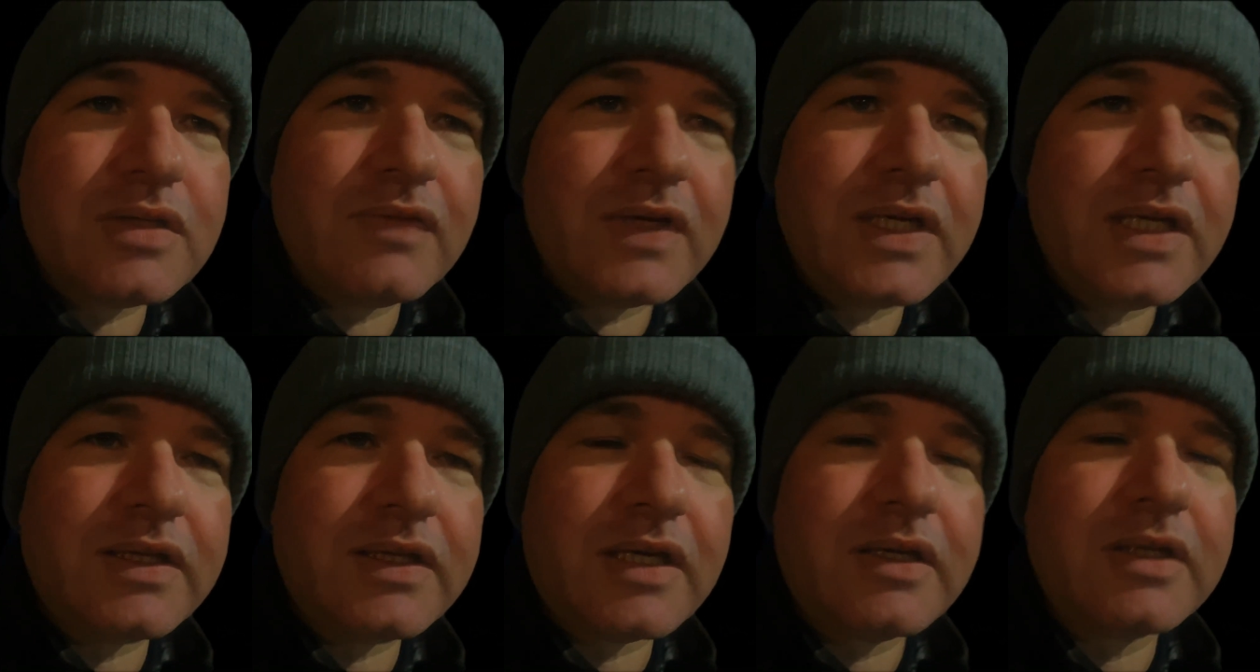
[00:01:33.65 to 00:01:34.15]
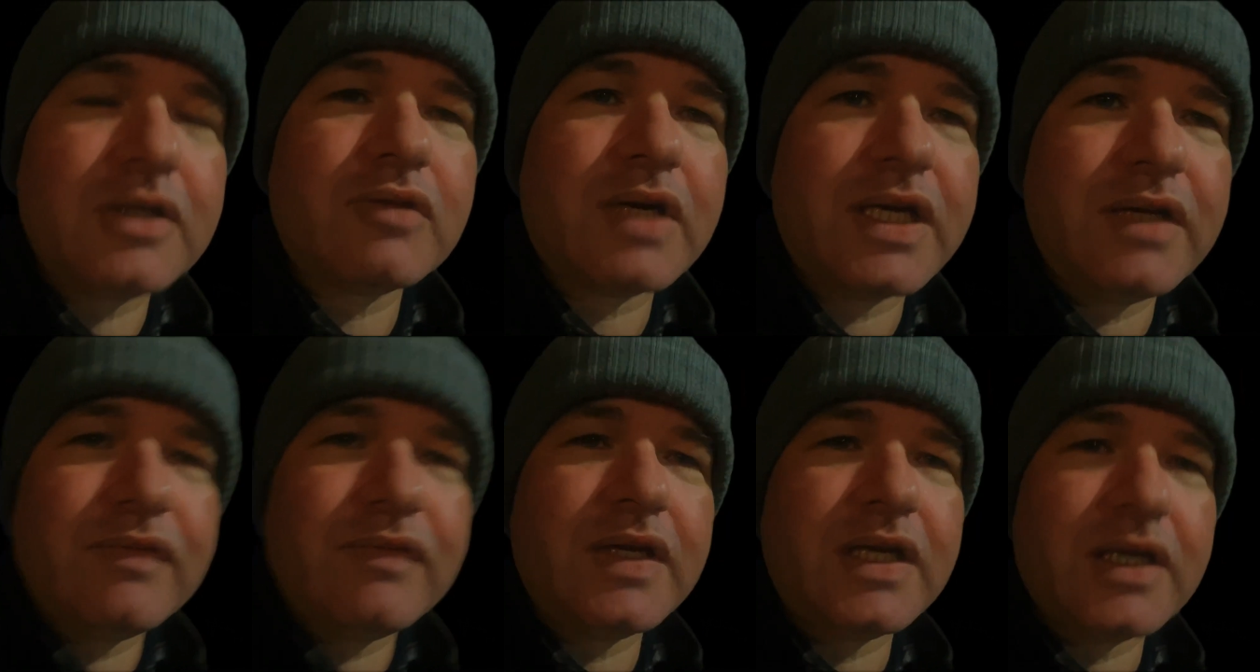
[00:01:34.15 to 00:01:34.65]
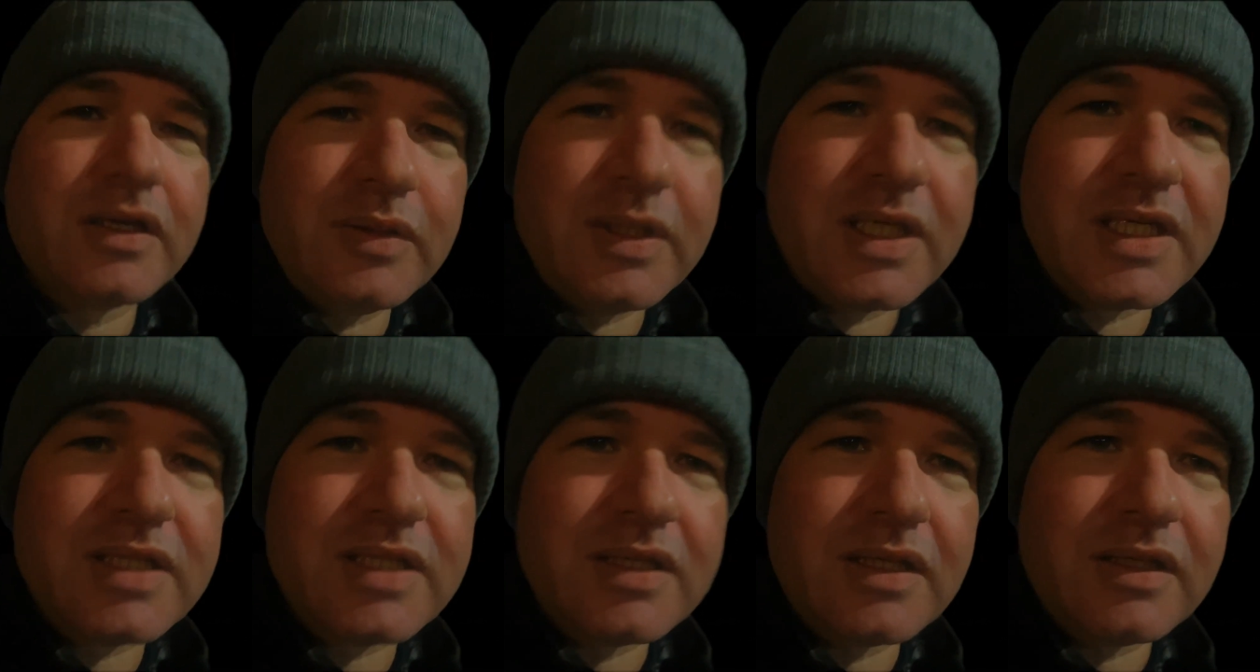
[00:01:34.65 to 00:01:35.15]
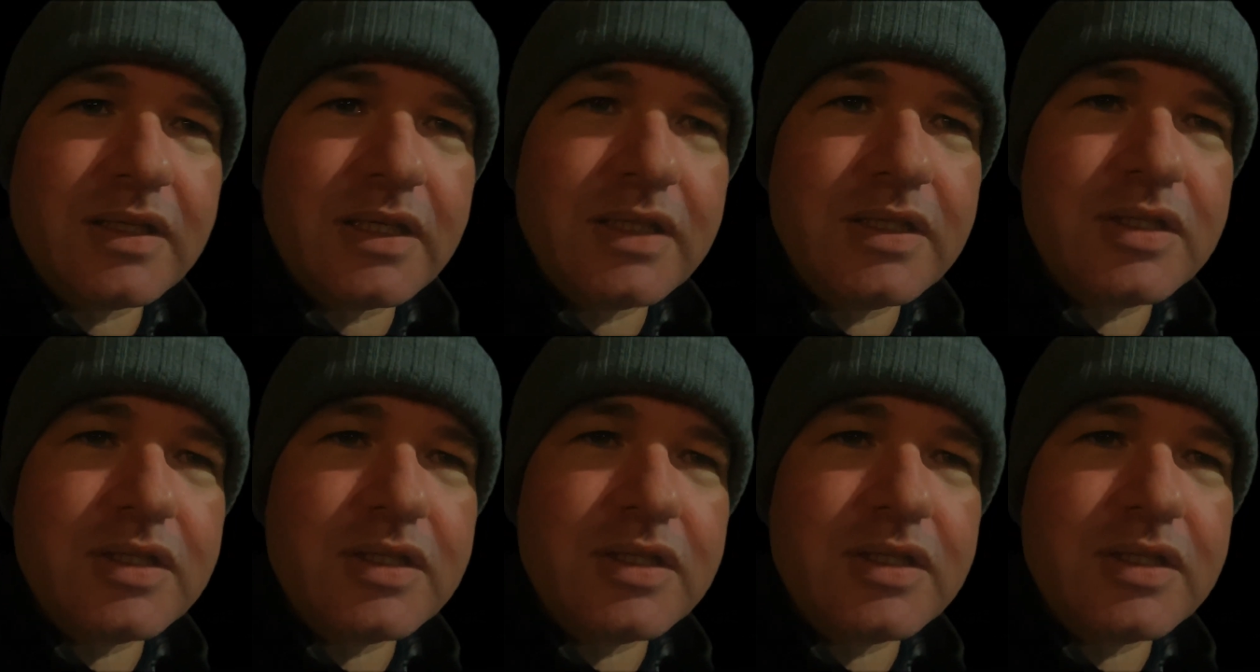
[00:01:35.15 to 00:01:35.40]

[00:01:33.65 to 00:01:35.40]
Vinny done a great video yesterday.